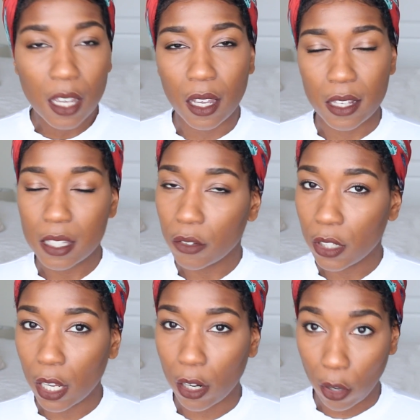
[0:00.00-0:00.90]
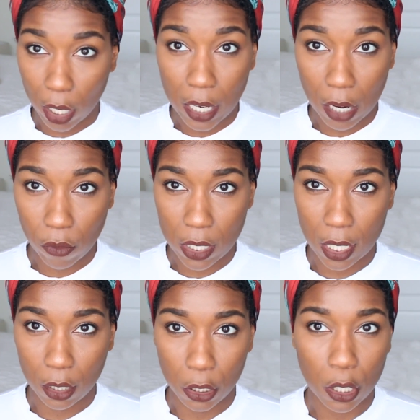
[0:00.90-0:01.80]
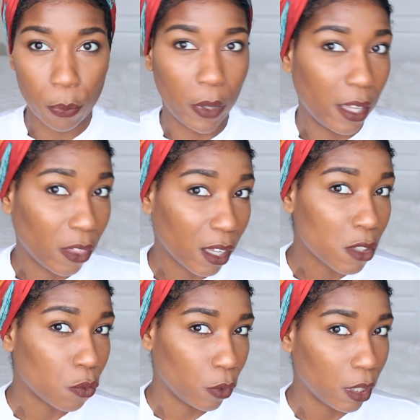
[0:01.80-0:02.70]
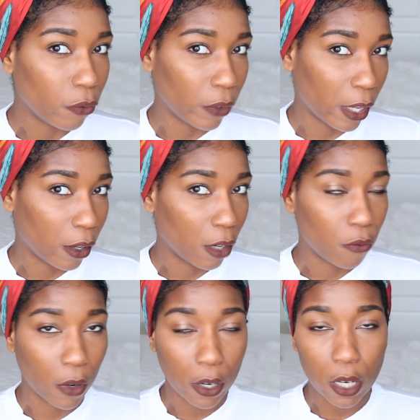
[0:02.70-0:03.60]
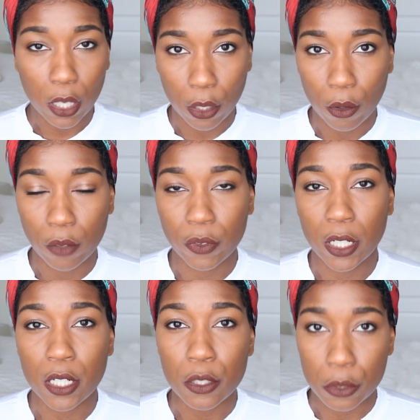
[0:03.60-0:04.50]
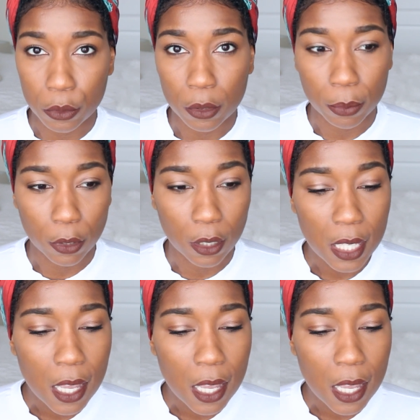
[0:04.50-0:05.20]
It's definitely not an everyday look, but I think it's really flattering and very cute and very doable.